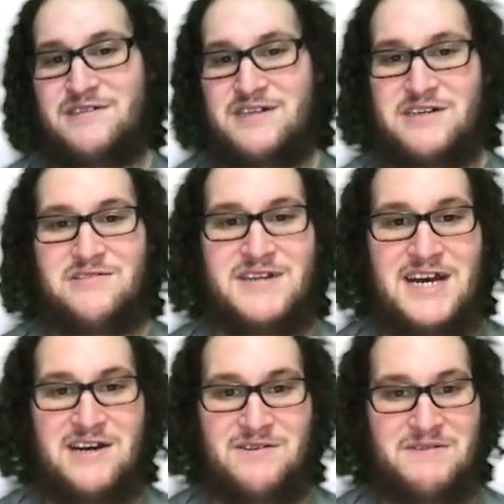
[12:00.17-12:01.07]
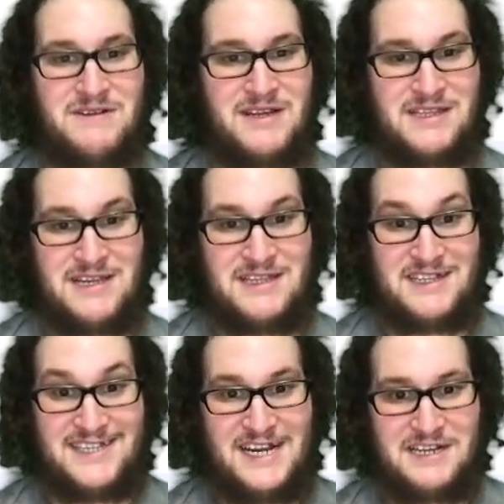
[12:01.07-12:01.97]
are going to go down in
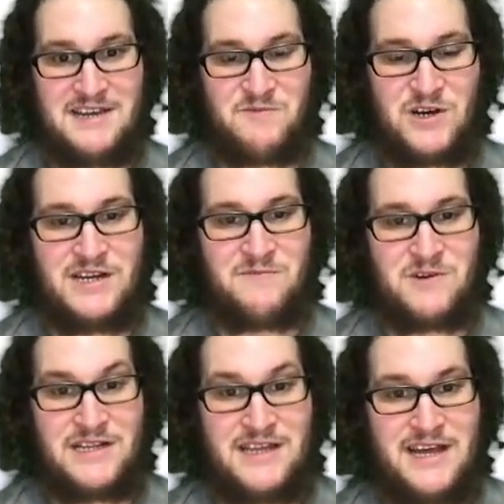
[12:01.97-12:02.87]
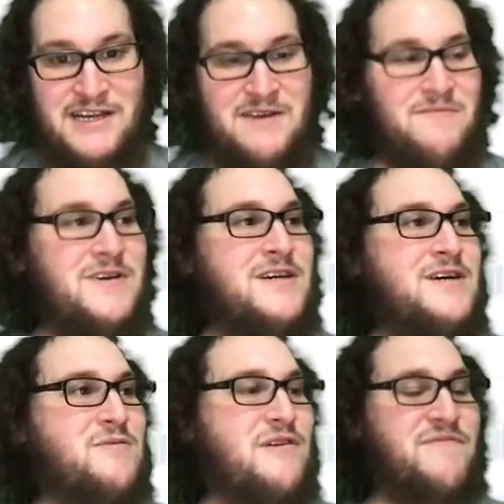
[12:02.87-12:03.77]
this end game we're in the end game
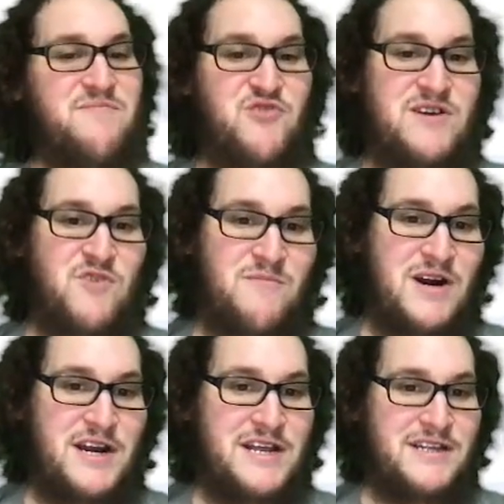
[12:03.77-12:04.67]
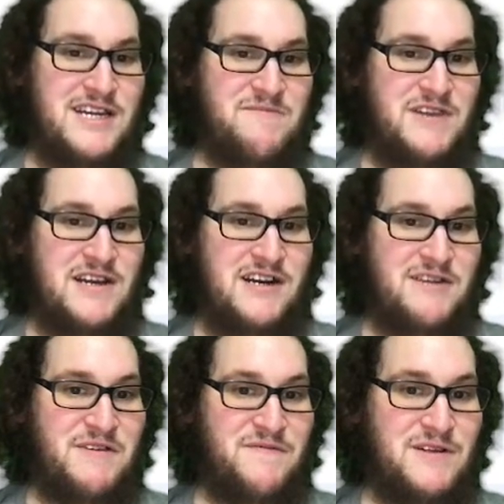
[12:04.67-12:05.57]
where if they print more money to keep the
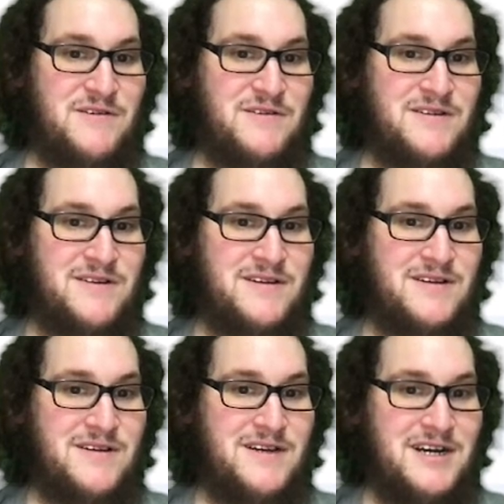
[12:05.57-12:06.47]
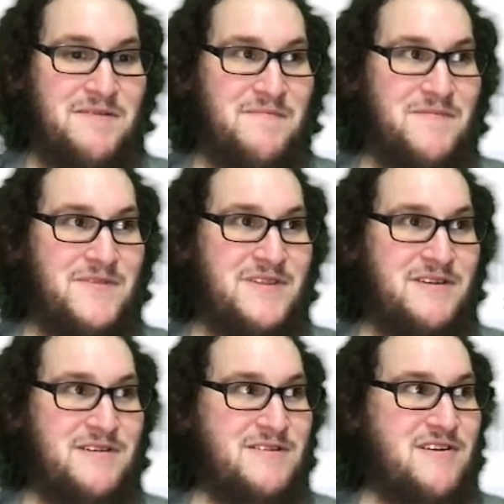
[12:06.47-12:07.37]
economy afloat,
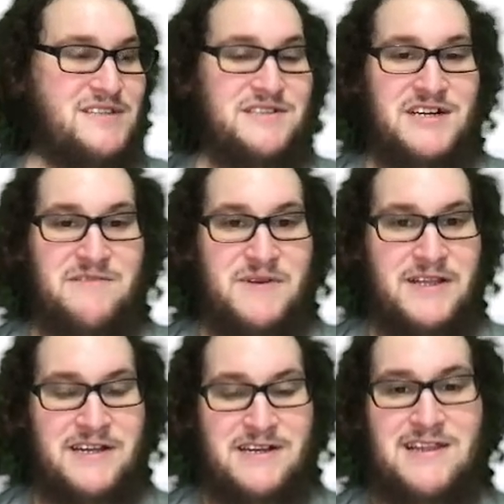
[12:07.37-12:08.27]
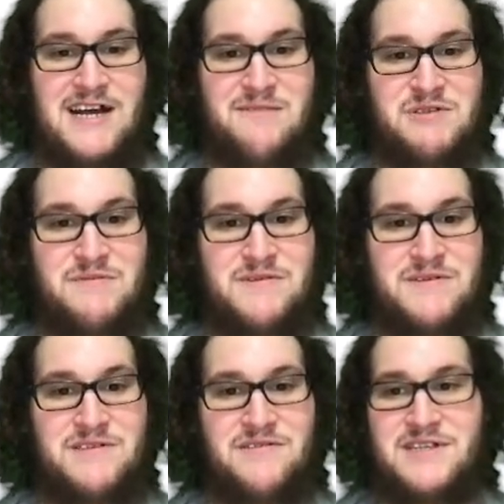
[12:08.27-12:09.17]
their currencies are going to completely collapse.
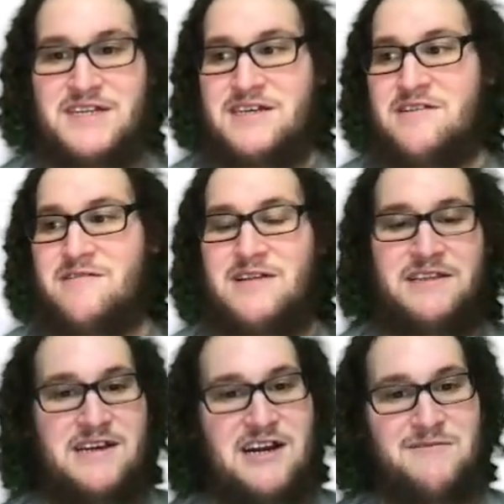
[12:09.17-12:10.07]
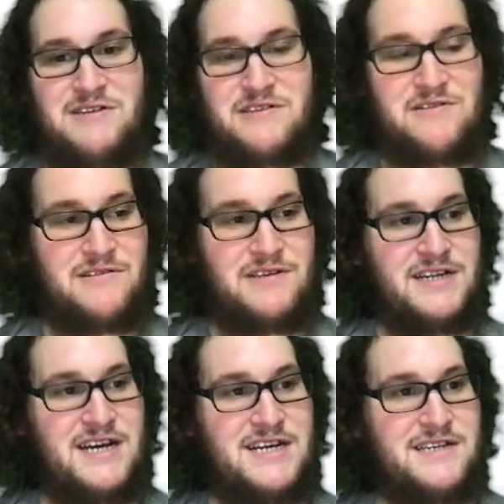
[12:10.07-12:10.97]
So it's like either let the economy just totally
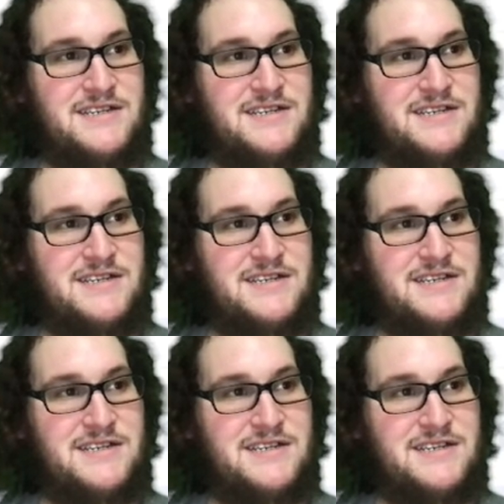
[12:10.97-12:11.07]
die